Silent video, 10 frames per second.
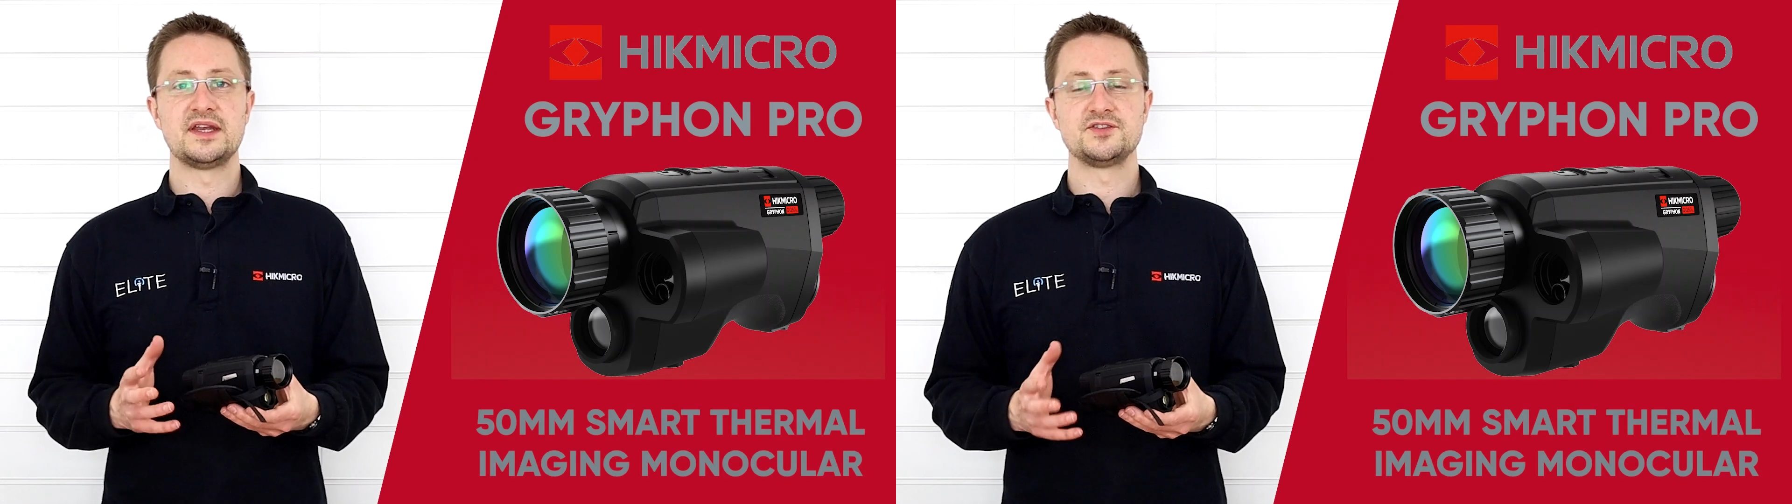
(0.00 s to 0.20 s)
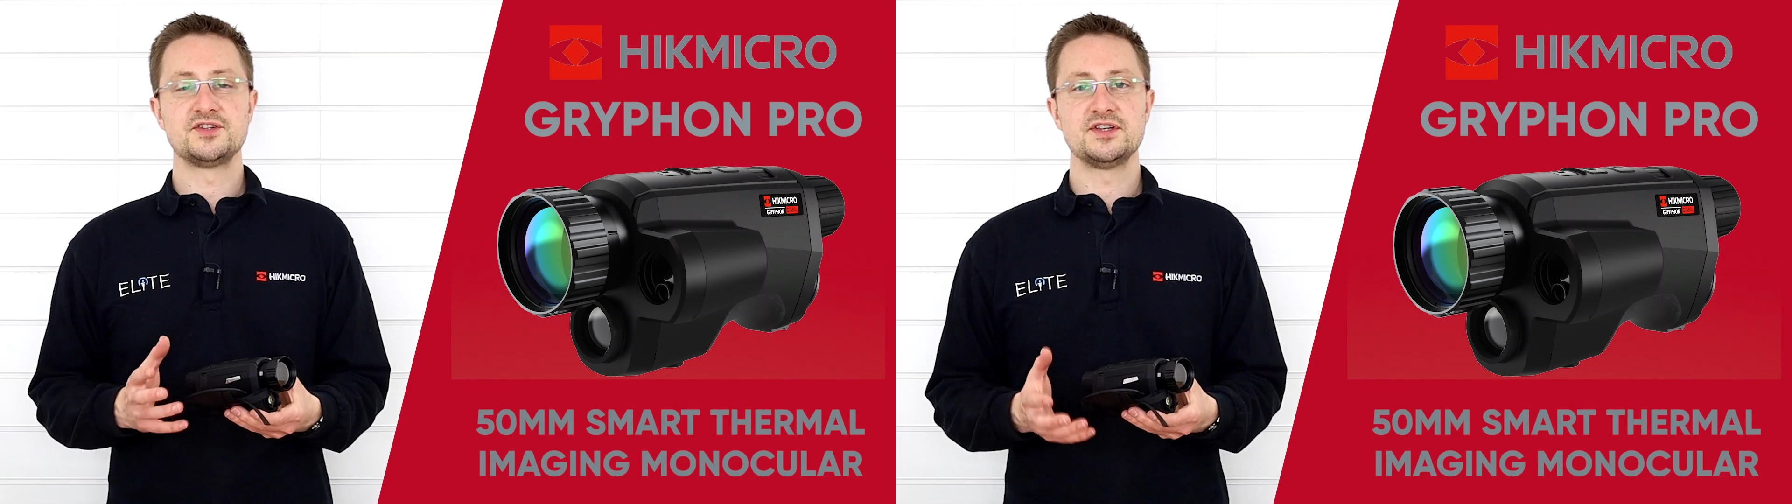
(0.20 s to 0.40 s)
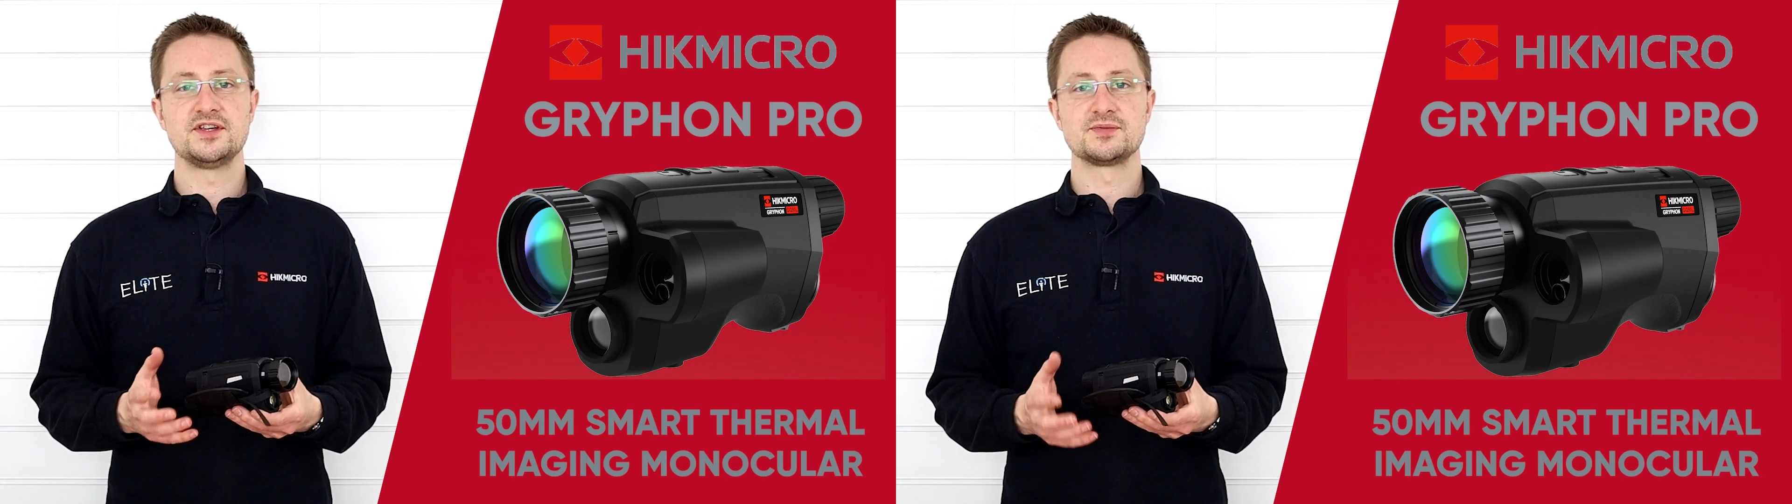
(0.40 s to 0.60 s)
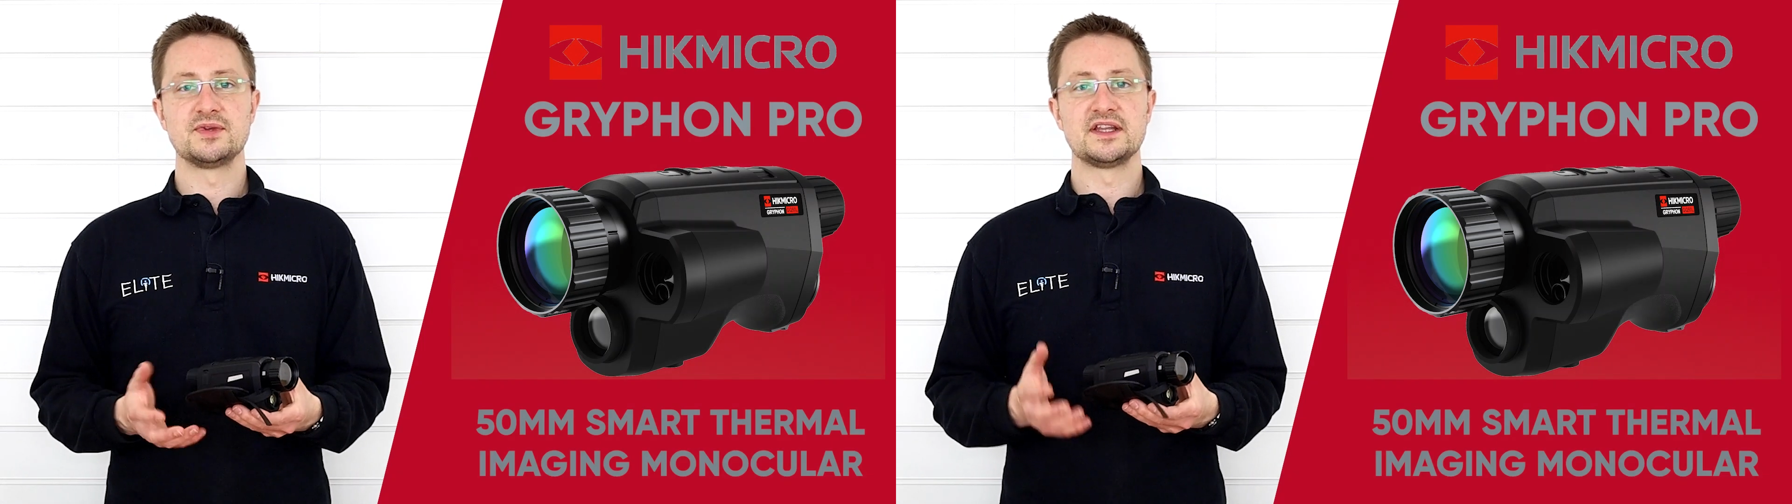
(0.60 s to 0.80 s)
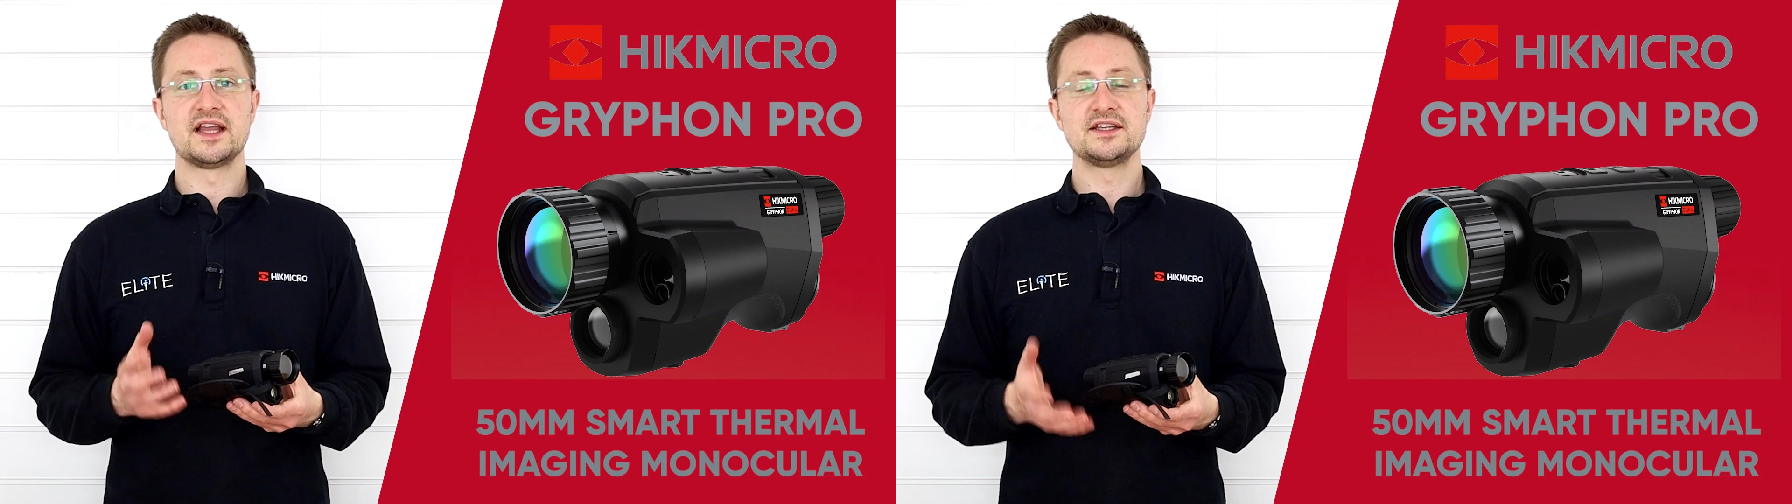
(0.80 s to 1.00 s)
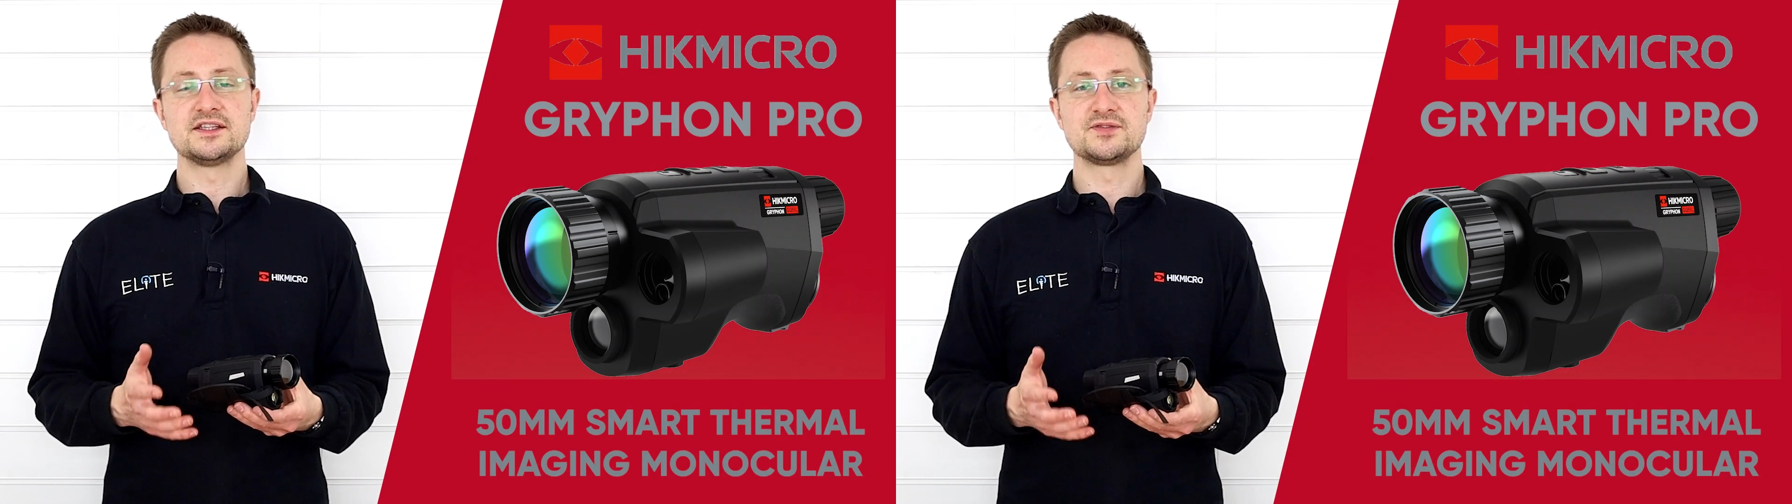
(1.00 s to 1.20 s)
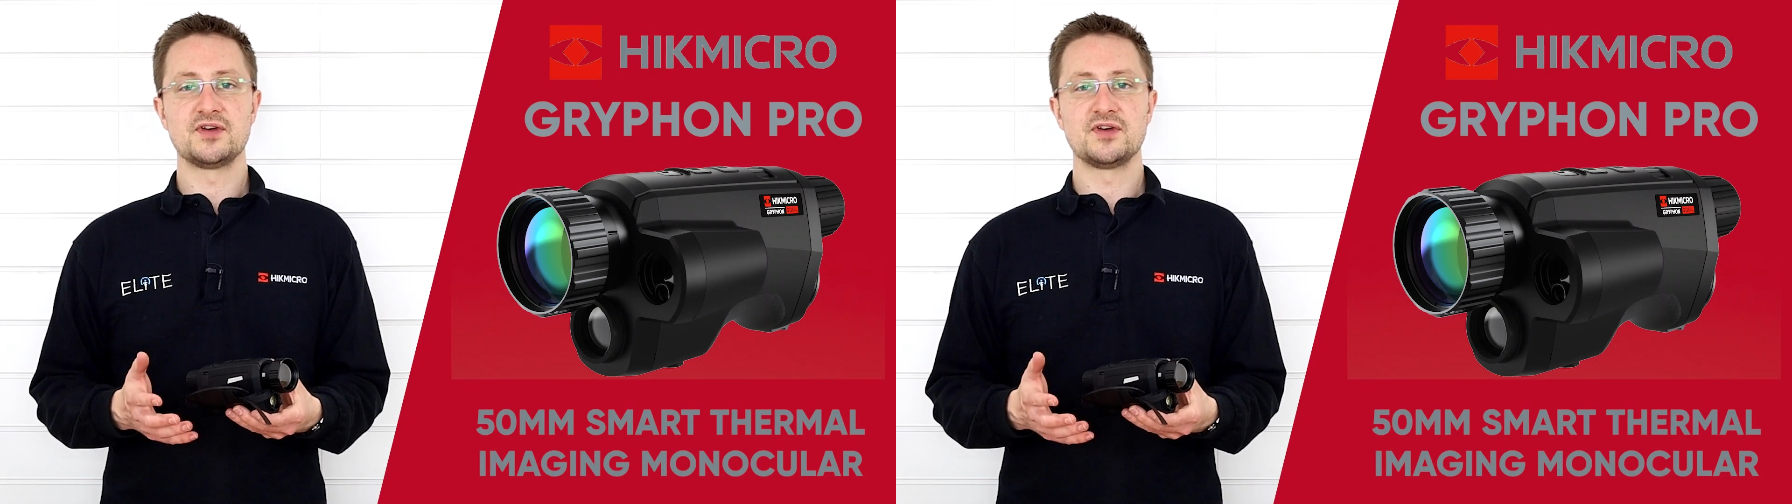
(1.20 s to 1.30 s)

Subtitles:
introduced with the latest